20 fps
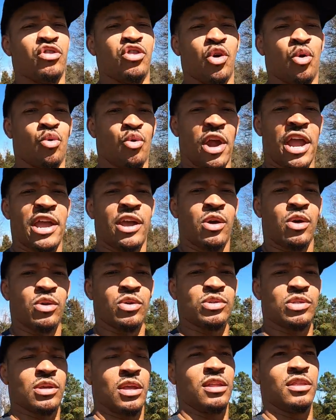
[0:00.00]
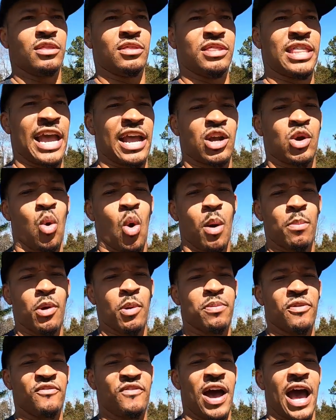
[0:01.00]
the rails that
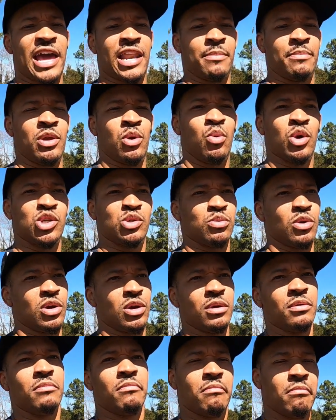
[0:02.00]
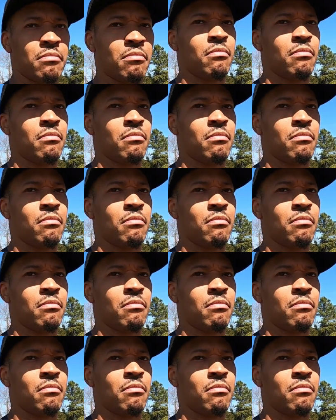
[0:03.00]
Corbeau provided me, which were,